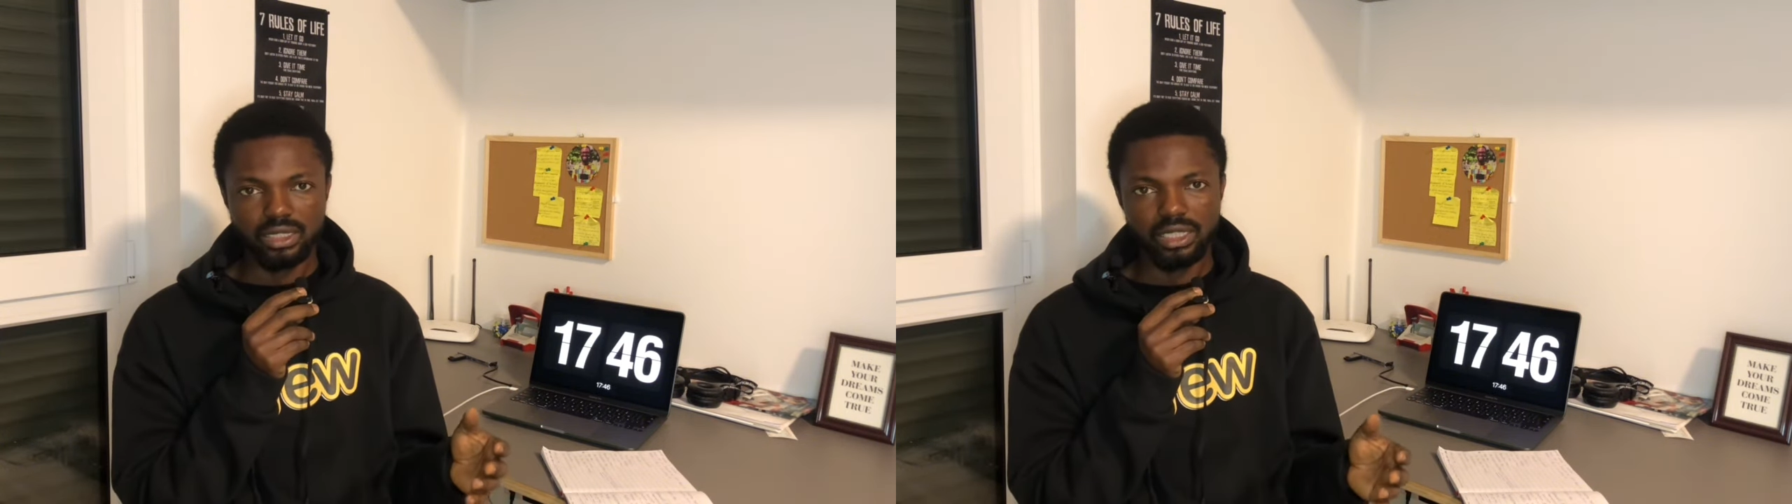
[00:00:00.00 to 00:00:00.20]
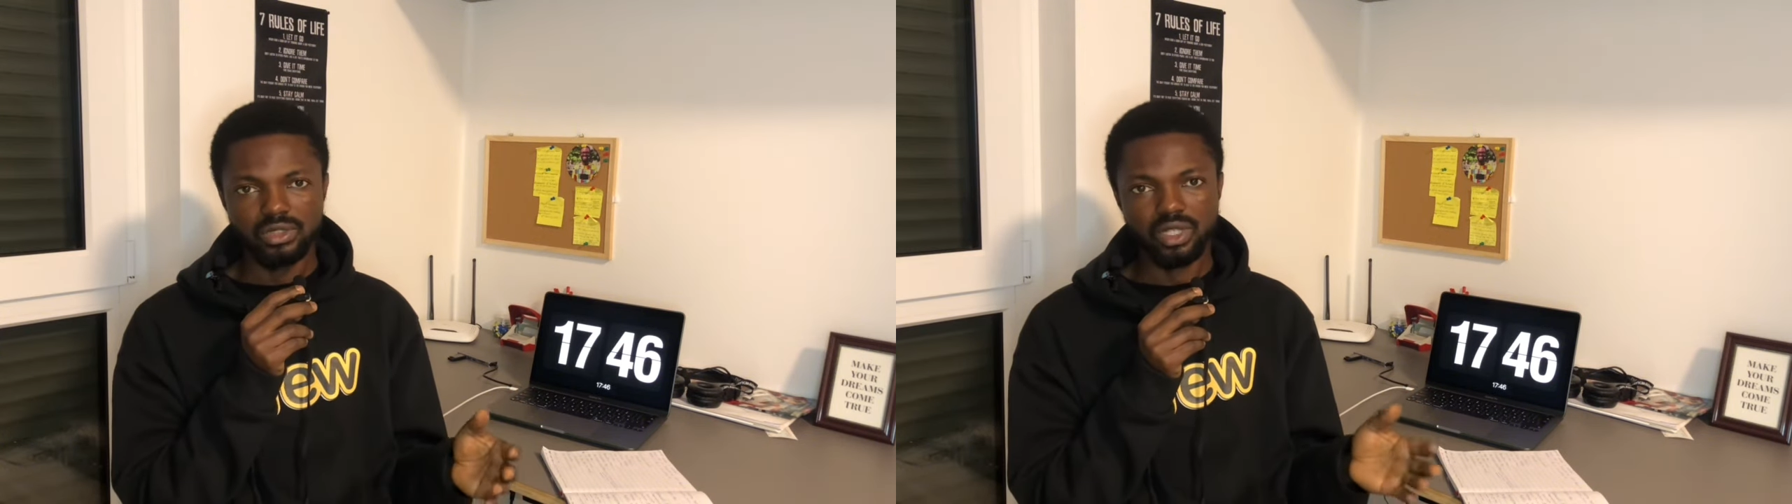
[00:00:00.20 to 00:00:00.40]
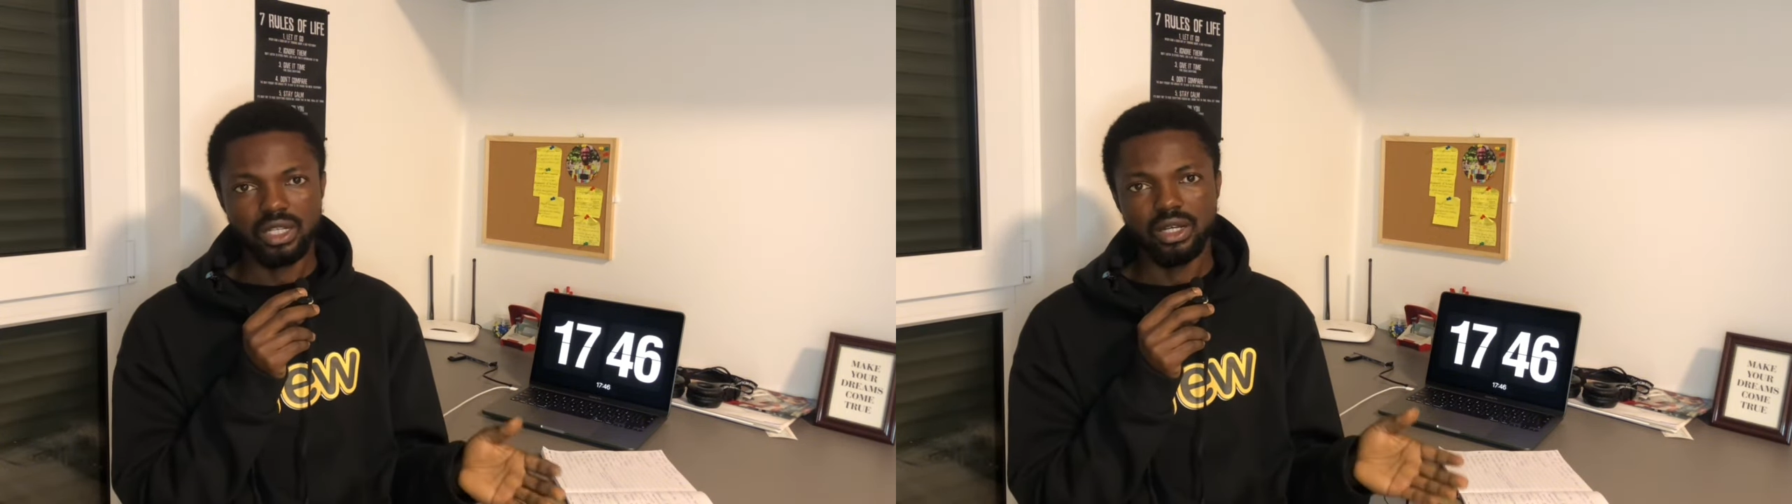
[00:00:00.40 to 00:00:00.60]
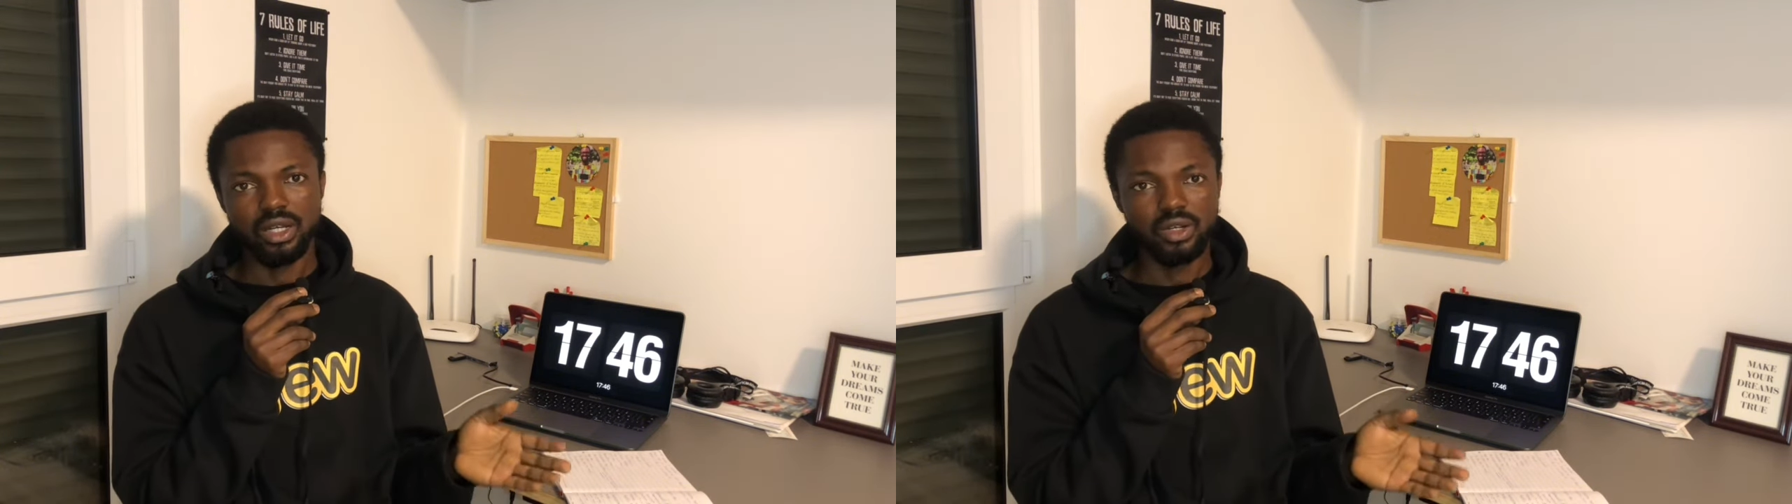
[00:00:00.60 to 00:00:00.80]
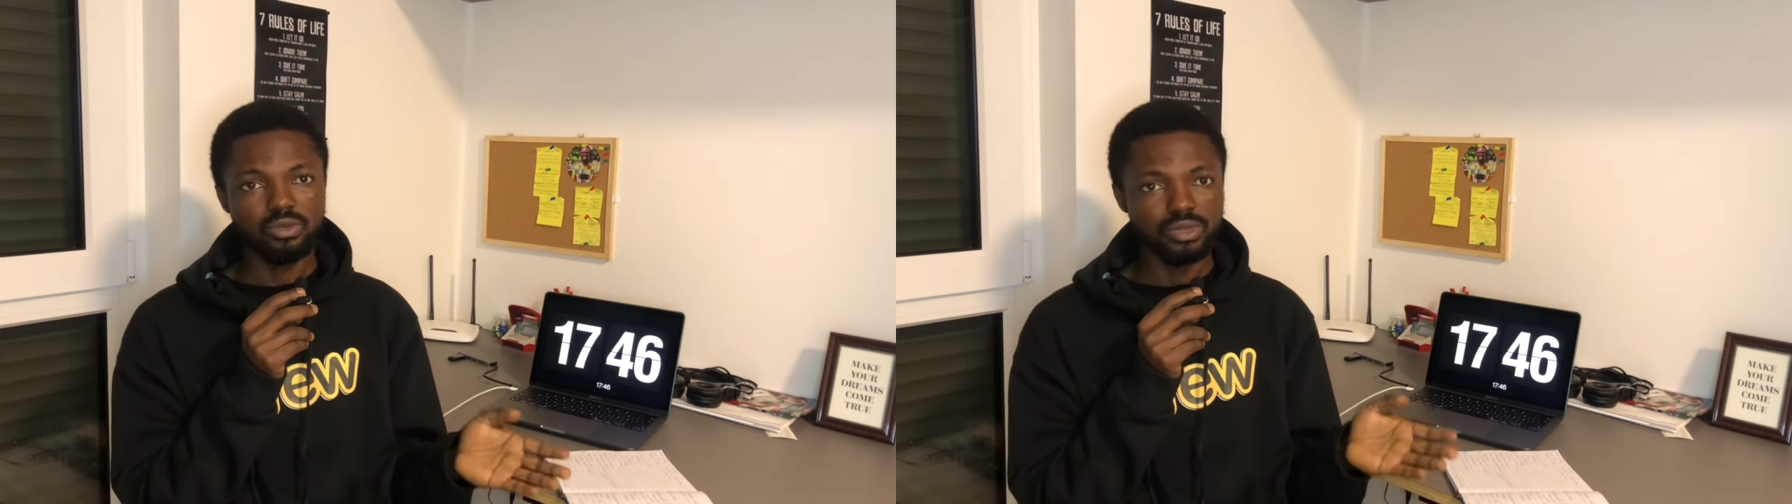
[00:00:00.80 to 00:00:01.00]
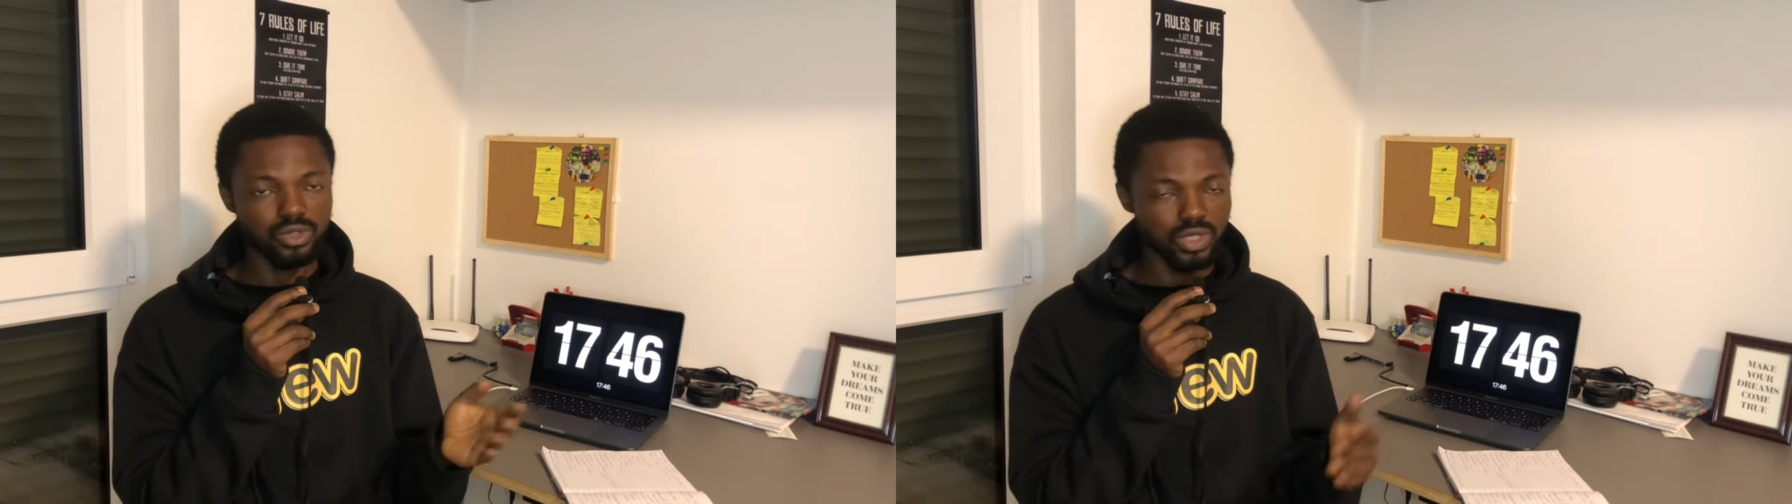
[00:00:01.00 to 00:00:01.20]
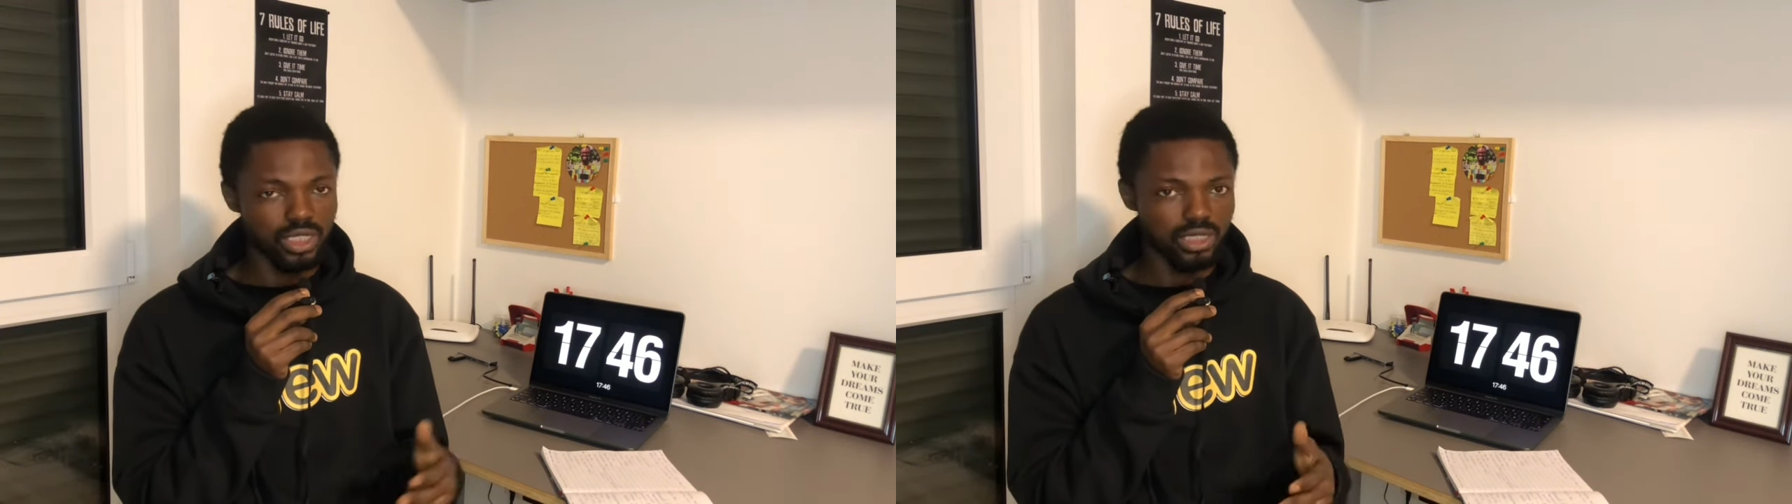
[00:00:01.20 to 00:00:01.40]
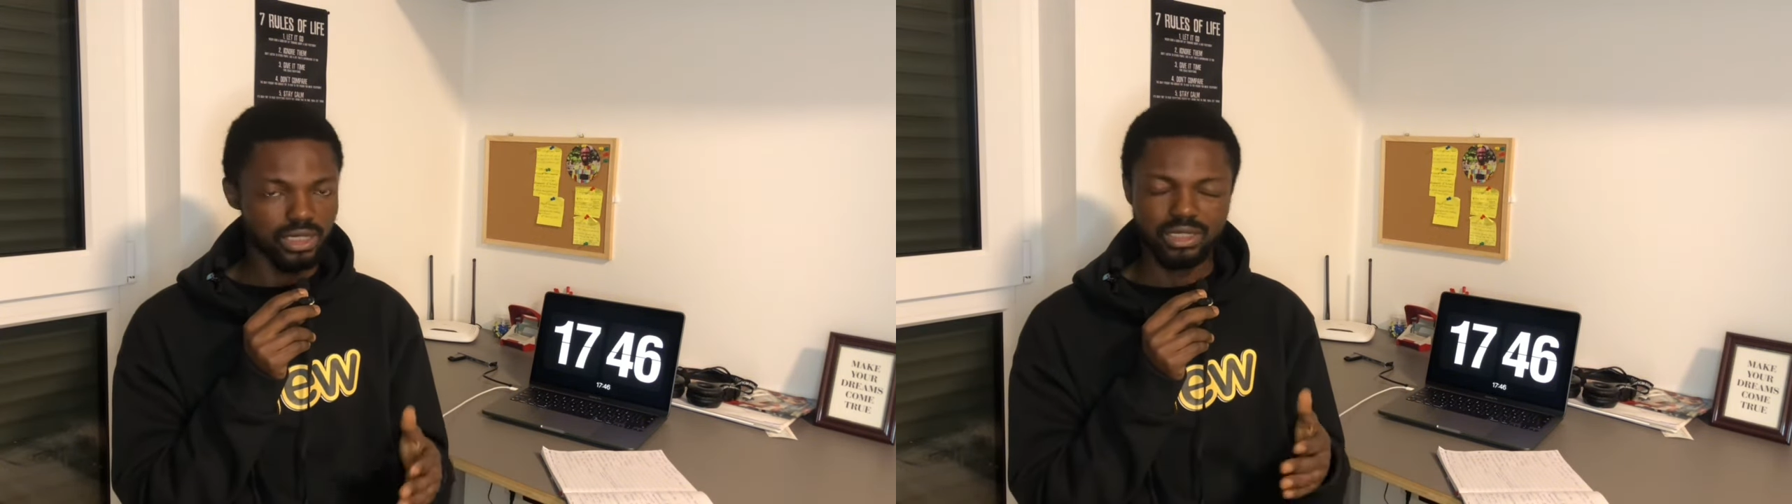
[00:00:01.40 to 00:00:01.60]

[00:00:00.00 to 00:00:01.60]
And that's why I'll be doing it